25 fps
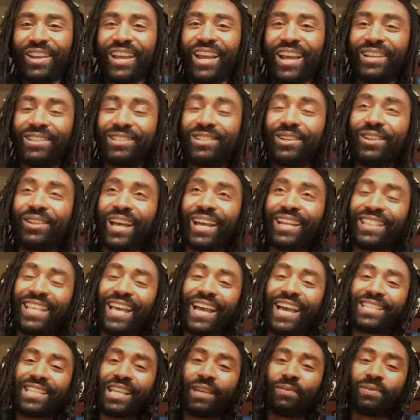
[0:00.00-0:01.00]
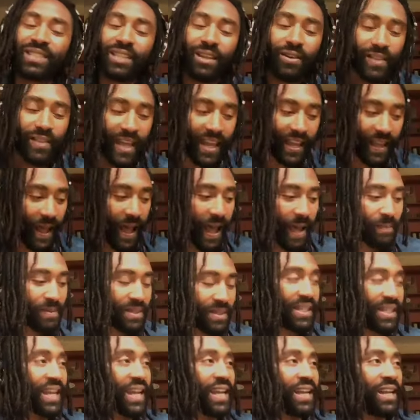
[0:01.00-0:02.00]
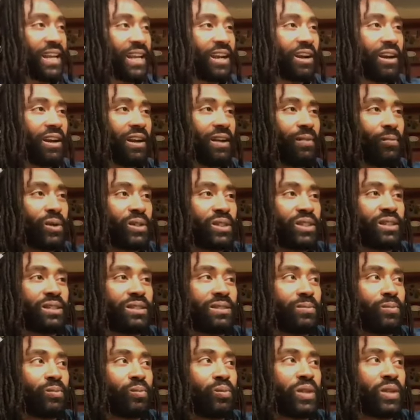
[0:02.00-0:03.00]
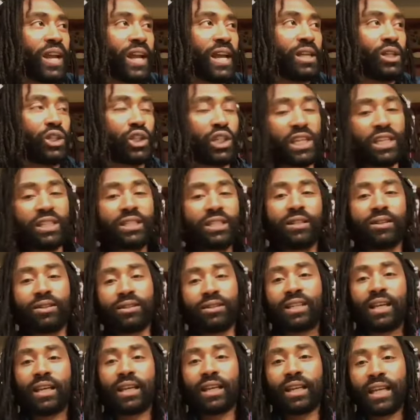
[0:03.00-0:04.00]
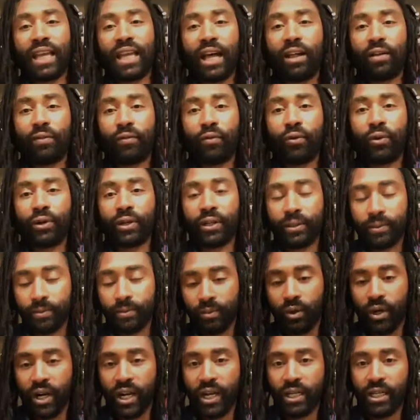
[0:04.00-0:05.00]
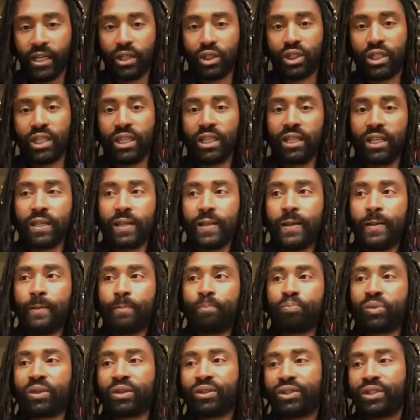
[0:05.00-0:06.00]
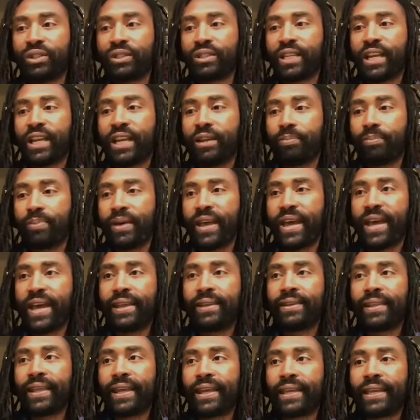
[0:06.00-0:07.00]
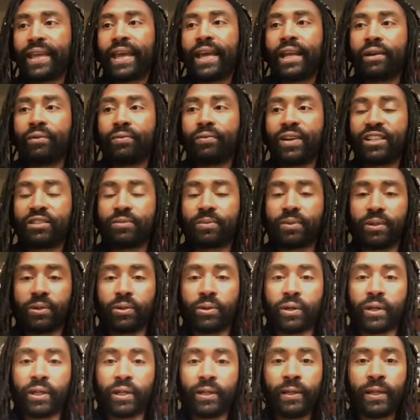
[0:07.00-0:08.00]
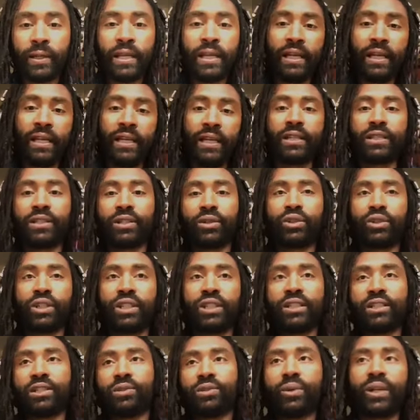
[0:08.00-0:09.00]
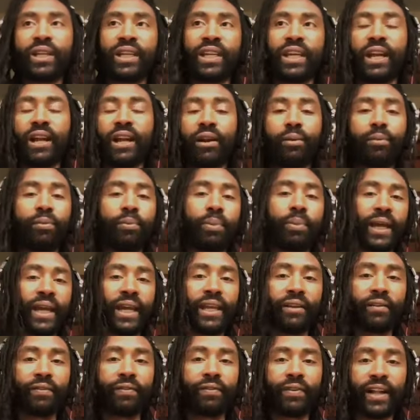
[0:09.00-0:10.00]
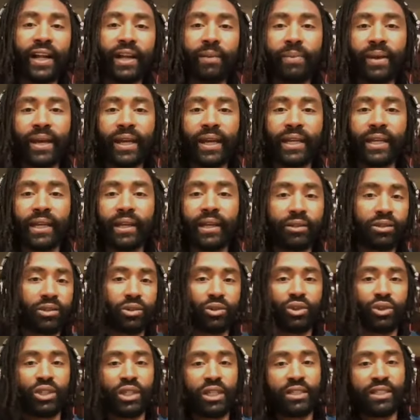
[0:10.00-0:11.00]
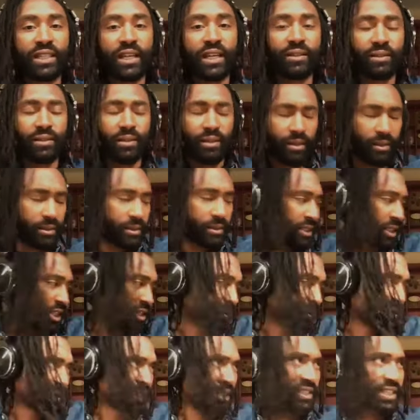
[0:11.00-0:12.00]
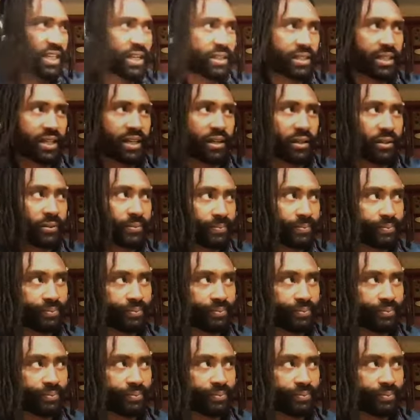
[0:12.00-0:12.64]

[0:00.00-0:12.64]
So I'm staying here, which is not, and she's still stuck in California, right? Because she's got a bad like kind of respiratory, so she doesn't want to get on a plane to fly back here. So she's out there.